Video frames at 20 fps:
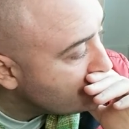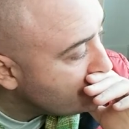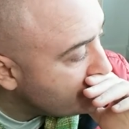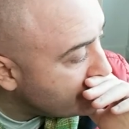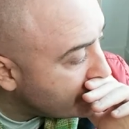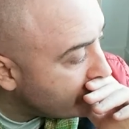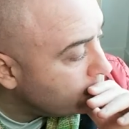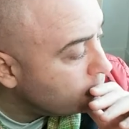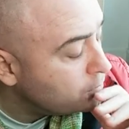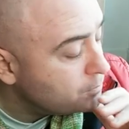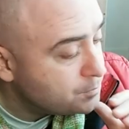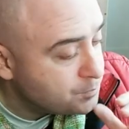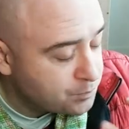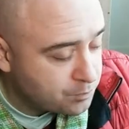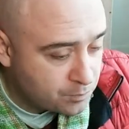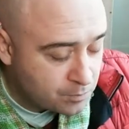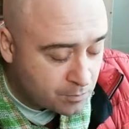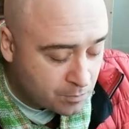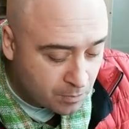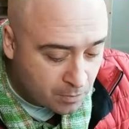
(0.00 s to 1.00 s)
Now,
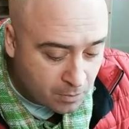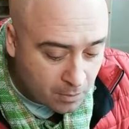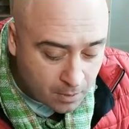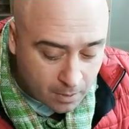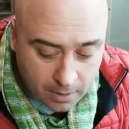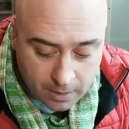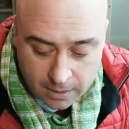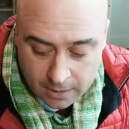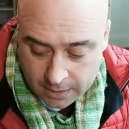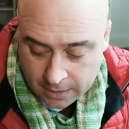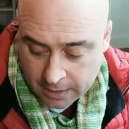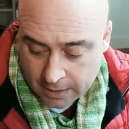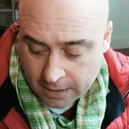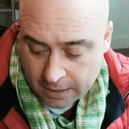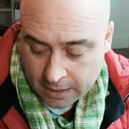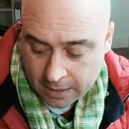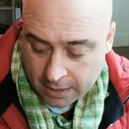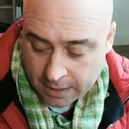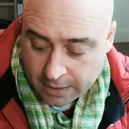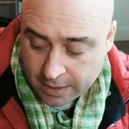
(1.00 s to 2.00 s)

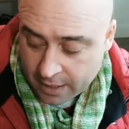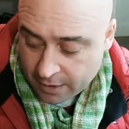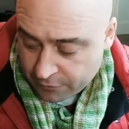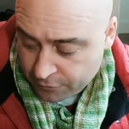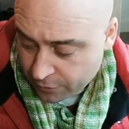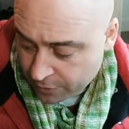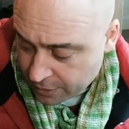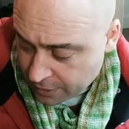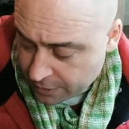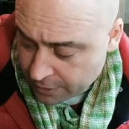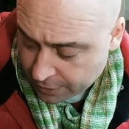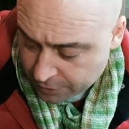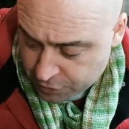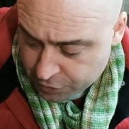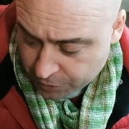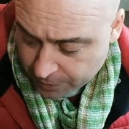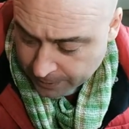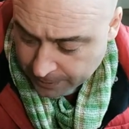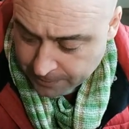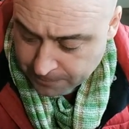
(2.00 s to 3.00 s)
in every
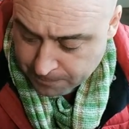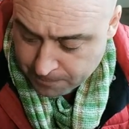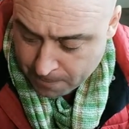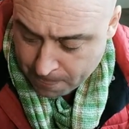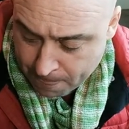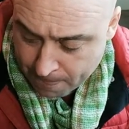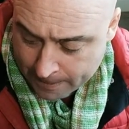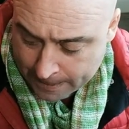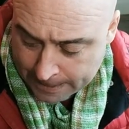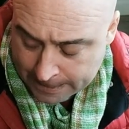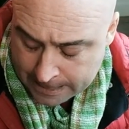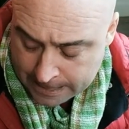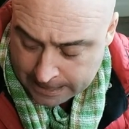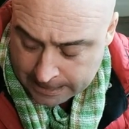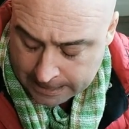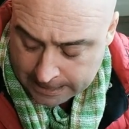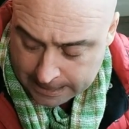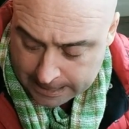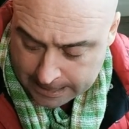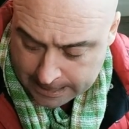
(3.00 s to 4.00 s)
country,
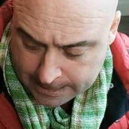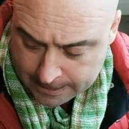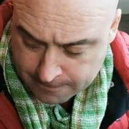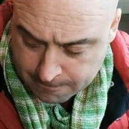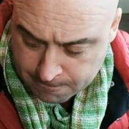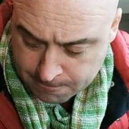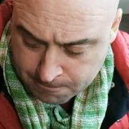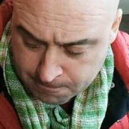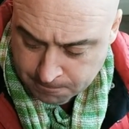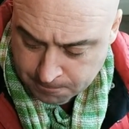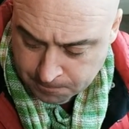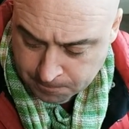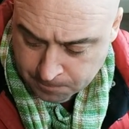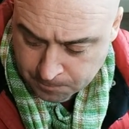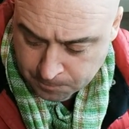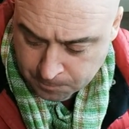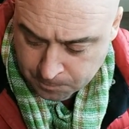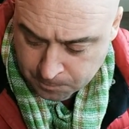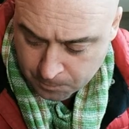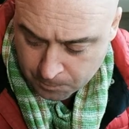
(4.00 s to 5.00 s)

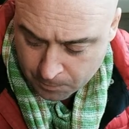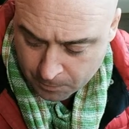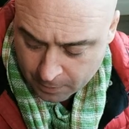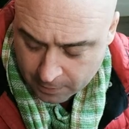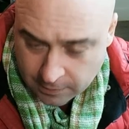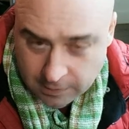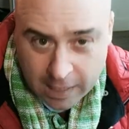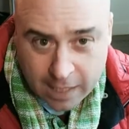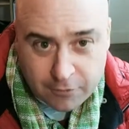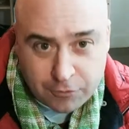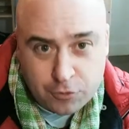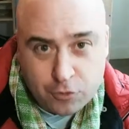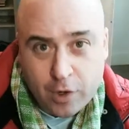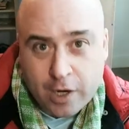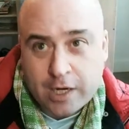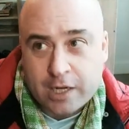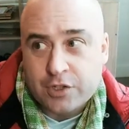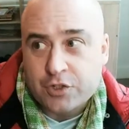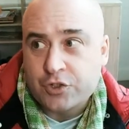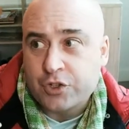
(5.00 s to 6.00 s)
um, left,
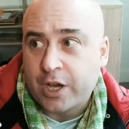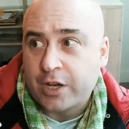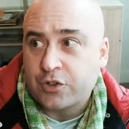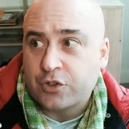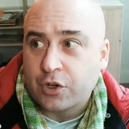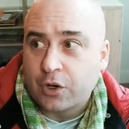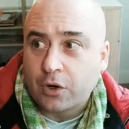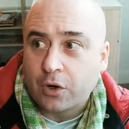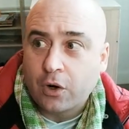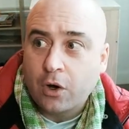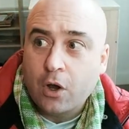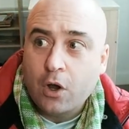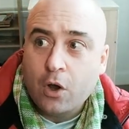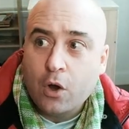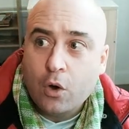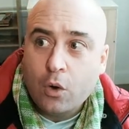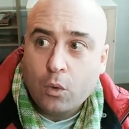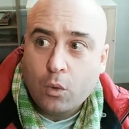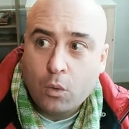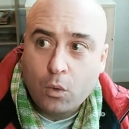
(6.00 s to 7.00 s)
right, and center,
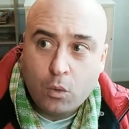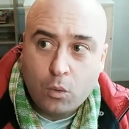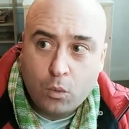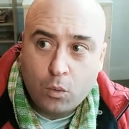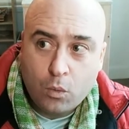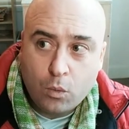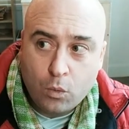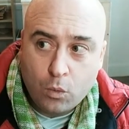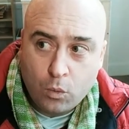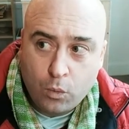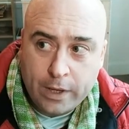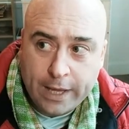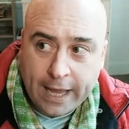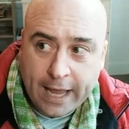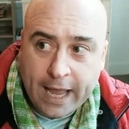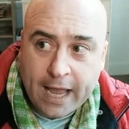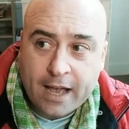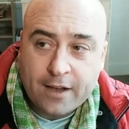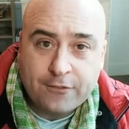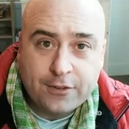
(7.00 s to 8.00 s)
we
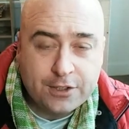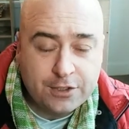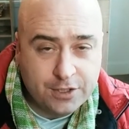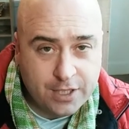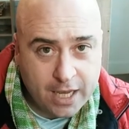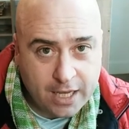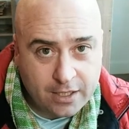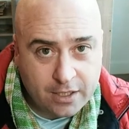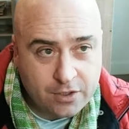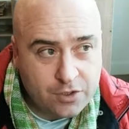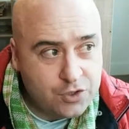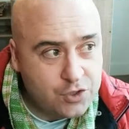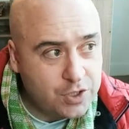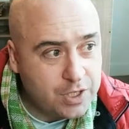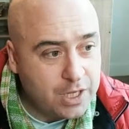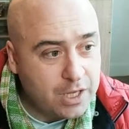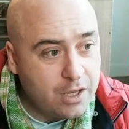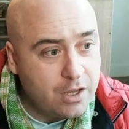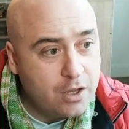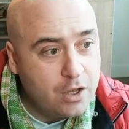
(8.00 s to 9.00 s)
have a
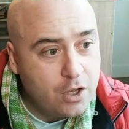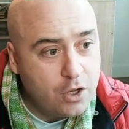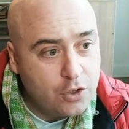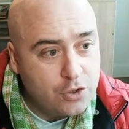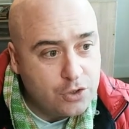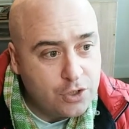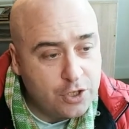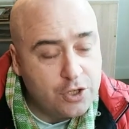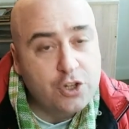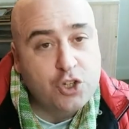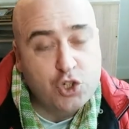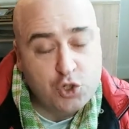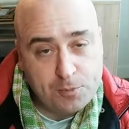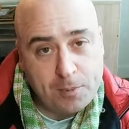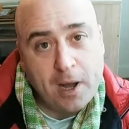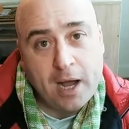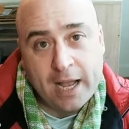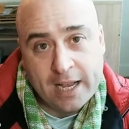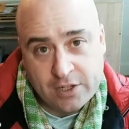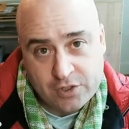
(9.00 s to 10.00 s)
tendency to
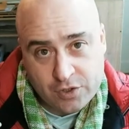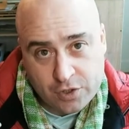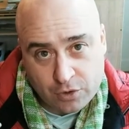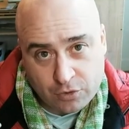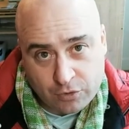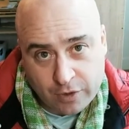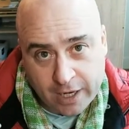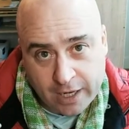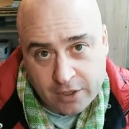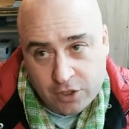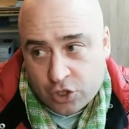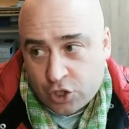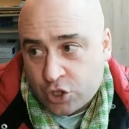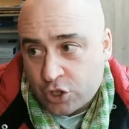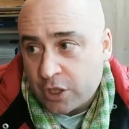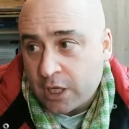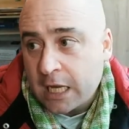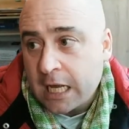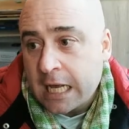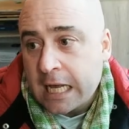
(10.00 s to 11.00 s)
despise the rich
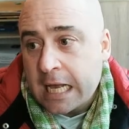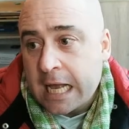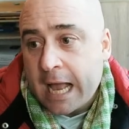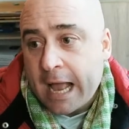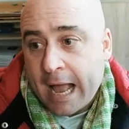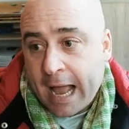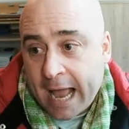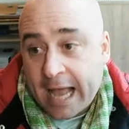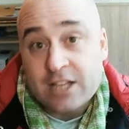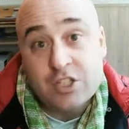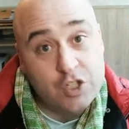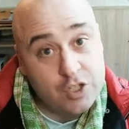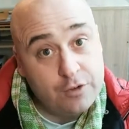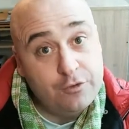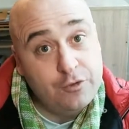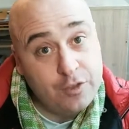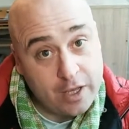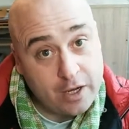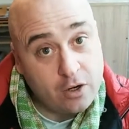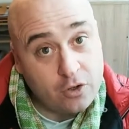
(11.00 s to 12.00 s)
as
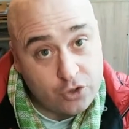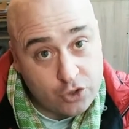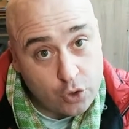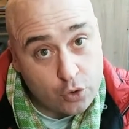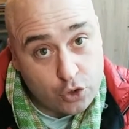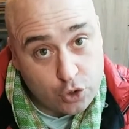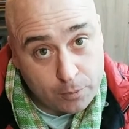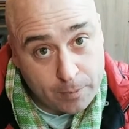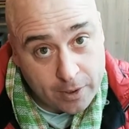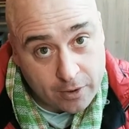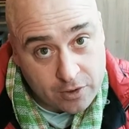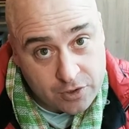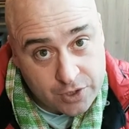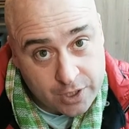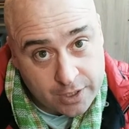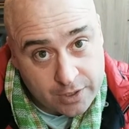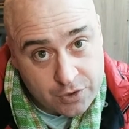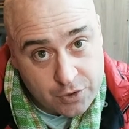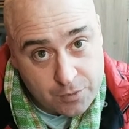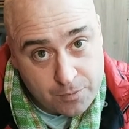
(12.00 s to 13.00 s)
if they are social
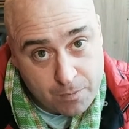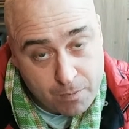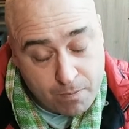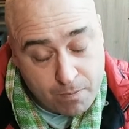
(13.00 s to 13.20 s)
parasites.